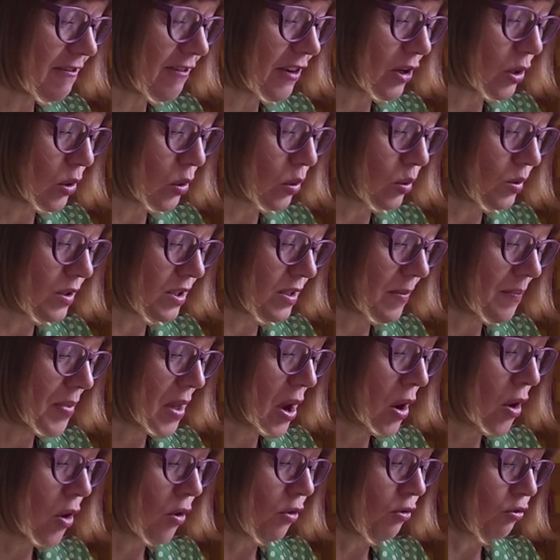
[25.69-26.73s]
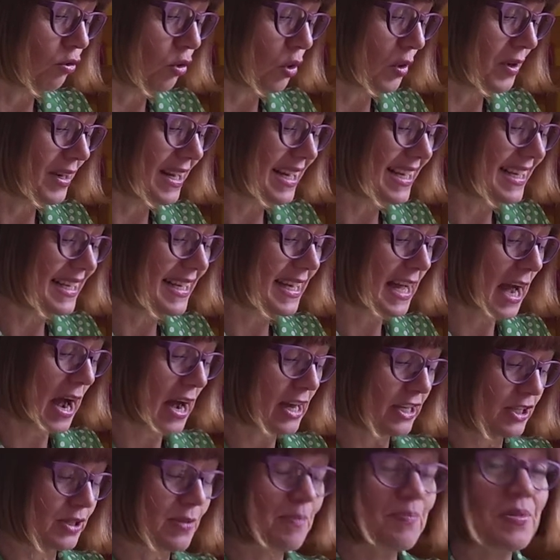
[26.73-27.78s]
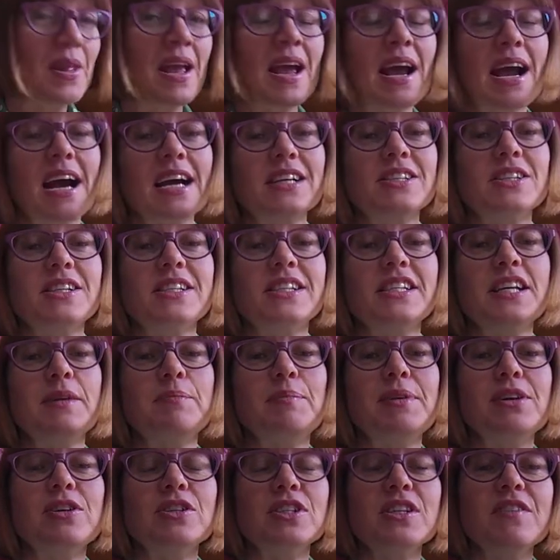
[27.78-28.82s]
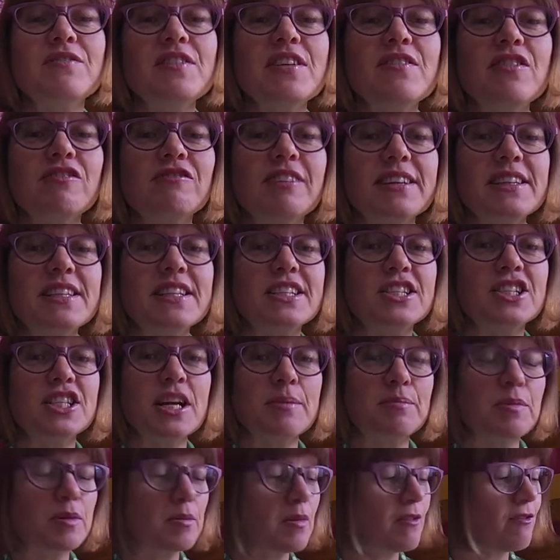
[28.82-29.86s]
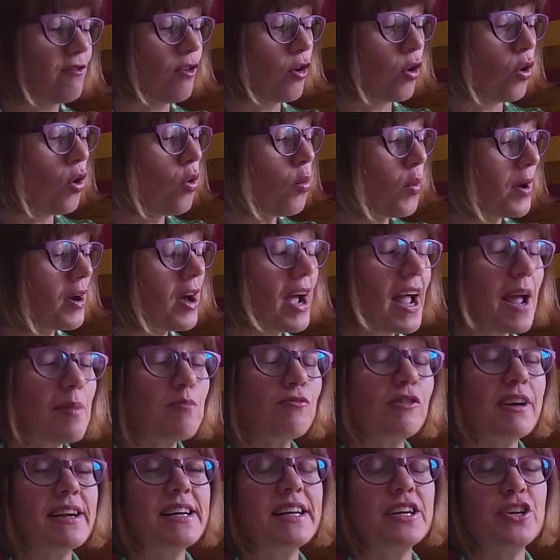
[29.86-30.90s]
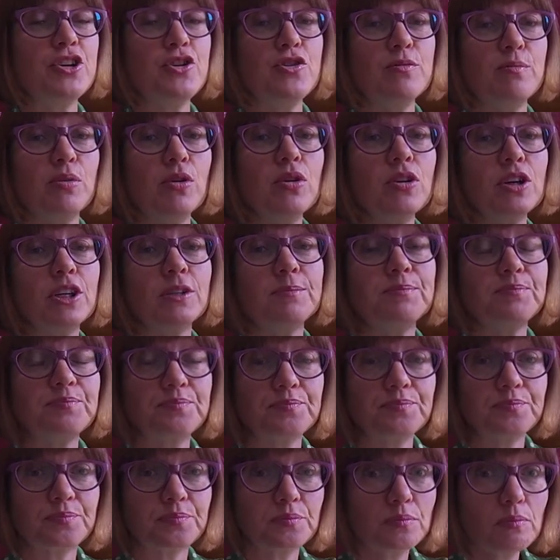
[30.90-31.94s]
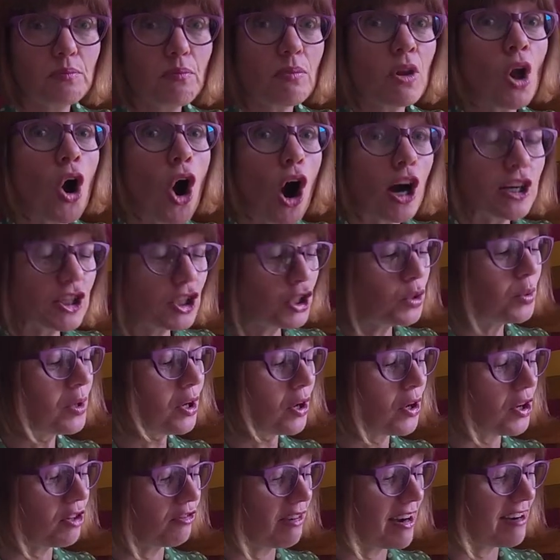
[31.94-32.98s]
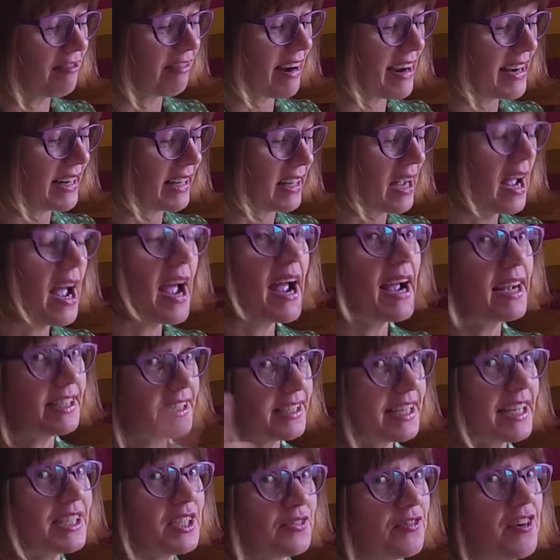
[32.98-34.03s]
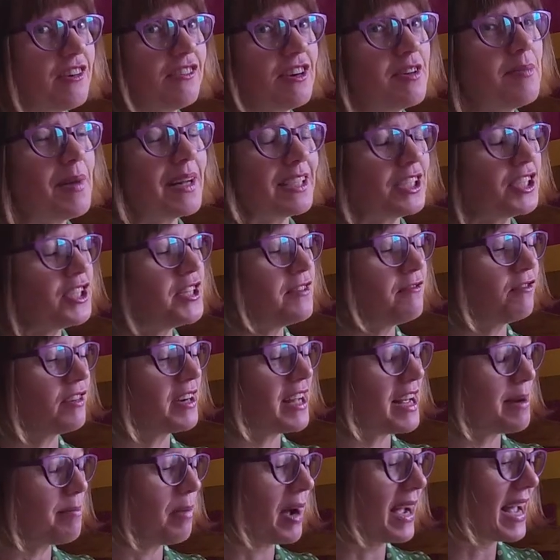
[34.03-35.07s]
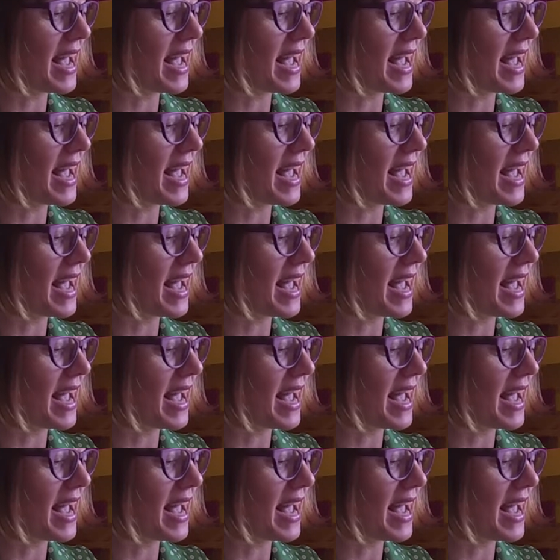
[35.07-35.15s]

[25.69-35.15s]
folds. Ron gasped. As I said, because I've never read this chapter before, when I am reading a new book, I do a lot of rereading. It sounds very much different in my